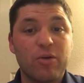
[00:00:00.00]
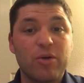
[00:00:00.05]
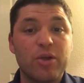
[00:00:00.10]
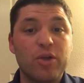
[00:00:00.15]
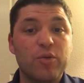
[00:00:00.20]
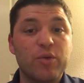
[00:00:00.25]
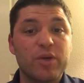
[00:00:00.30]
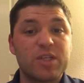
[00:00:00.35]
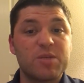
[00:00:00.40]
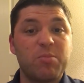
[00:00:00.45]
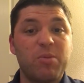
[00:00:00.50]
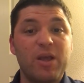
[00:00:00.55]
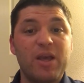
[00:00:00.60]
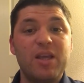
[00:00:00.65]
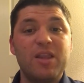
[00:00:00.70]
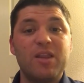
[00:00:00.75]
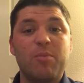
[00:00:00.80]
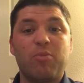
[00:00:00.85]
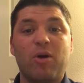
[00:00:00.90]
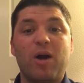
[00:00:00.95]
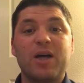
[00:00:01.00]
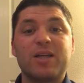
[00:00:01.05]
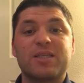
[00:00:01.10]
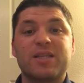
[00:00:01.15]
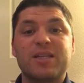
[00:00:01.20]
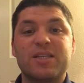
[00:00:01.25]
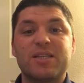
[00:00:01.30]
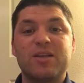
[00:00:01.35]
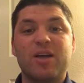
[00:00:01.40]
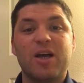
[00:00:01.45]
or you explain the
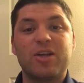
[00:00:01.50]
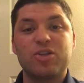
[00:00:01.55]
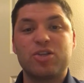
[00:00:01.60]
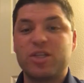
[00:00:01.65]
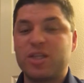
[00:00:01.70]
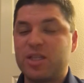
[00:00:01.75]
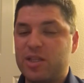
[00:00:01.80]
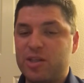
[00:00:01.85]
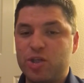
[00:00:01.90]
process, not